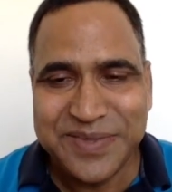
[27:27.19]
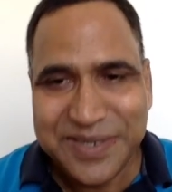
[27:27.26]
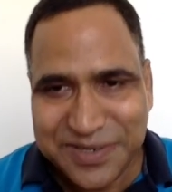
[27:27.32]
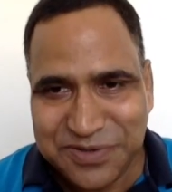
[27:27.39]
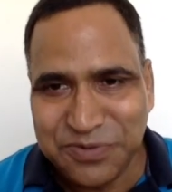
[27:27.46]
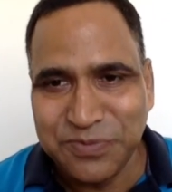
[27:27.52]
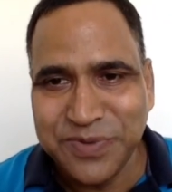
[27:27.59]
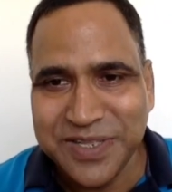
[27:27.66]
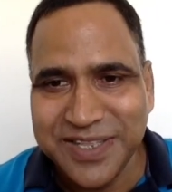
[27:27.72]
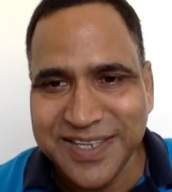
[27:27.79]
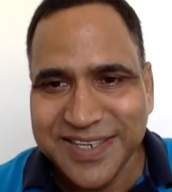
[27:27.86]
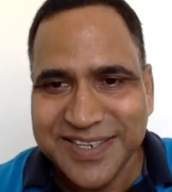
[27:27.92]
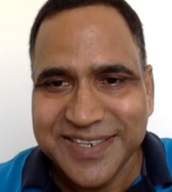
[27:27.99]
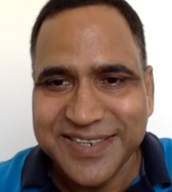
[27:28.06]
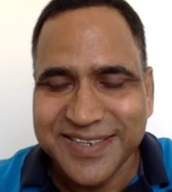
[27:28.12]
So with
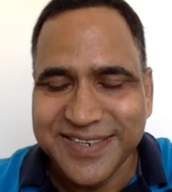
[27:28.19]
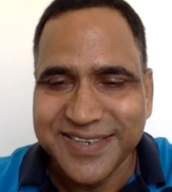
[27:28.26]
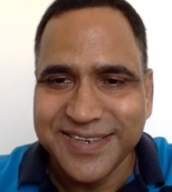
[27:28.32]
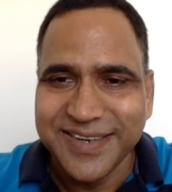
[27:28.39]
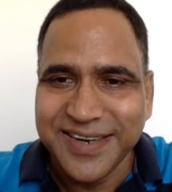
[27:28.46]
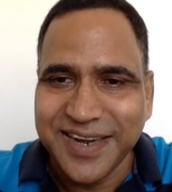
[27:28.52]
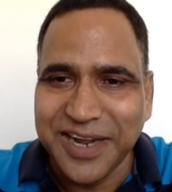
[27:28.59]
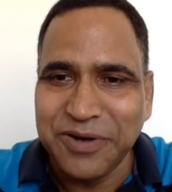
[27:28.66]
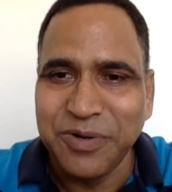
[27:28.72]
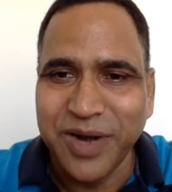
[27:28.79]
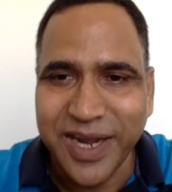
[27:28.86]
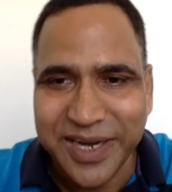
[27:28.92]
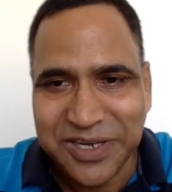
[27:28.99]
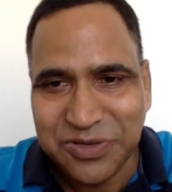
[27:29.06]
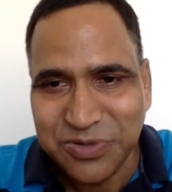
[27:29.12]
this, I would
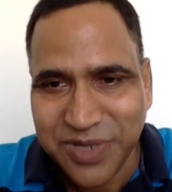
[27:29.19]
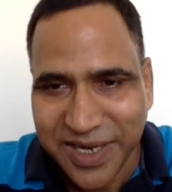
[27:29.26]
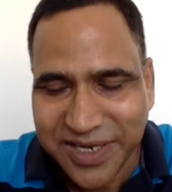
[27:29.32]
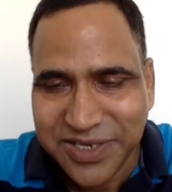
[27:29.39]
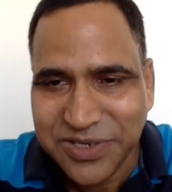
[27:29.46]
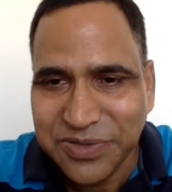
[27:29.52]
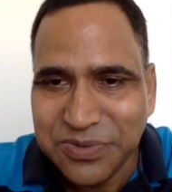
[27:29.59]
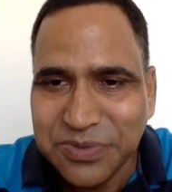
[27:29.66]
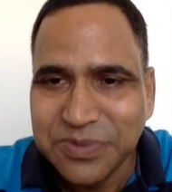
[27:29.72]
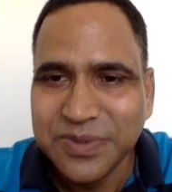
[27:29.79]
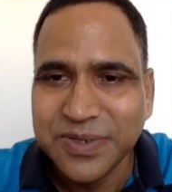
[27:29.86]
like to thank you,